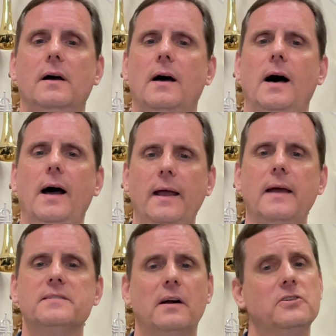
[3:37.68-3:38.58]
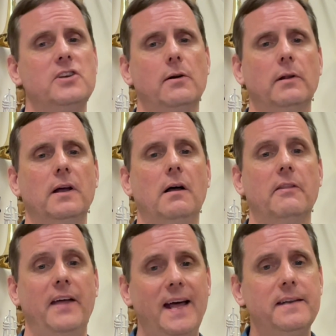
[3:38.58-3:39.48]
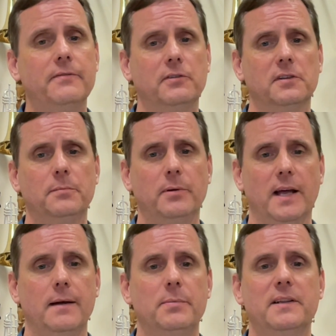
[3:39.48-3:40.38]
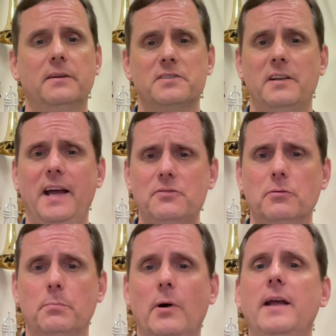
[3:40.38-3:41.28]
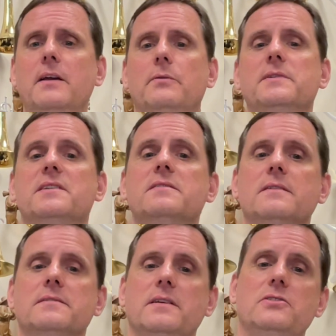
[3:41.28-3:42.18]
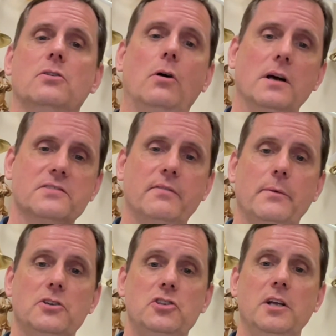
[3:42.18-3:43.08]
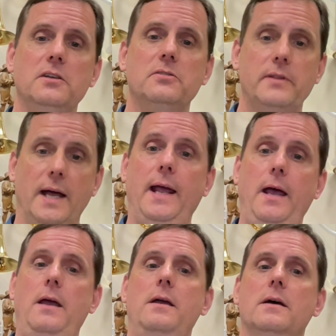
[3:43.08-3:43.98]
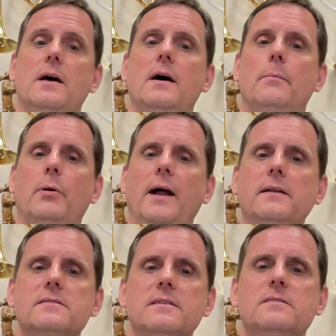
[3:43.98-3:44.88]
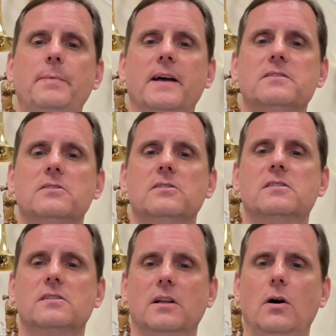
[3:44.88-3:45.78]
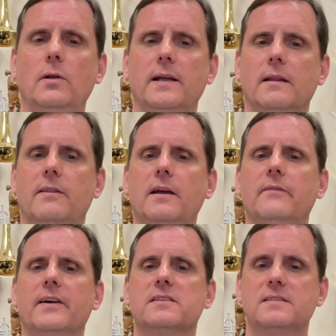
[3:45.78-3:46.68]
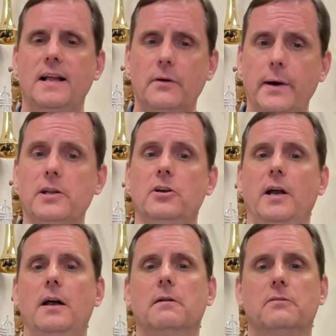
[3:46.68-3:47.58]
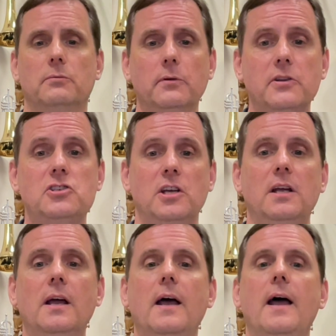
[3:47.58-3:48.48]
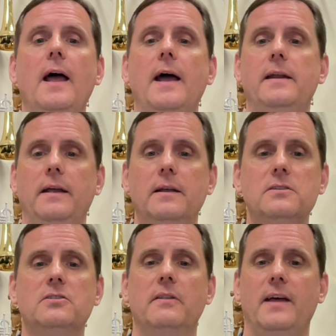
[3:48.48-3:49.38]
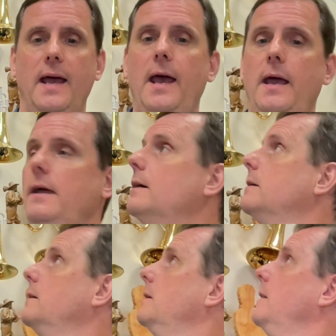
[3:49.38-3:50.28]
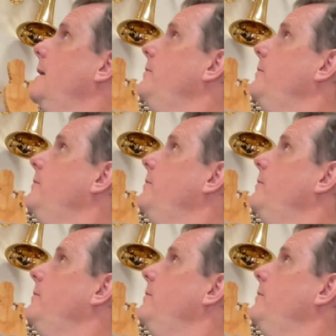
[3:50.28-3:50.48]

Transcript: High A's aren't generally all that difficult to play, but there's a natural break in resistance as you cross from the G to that A. Practice these passages slowly and think of accelerating your air through the G and into the A, like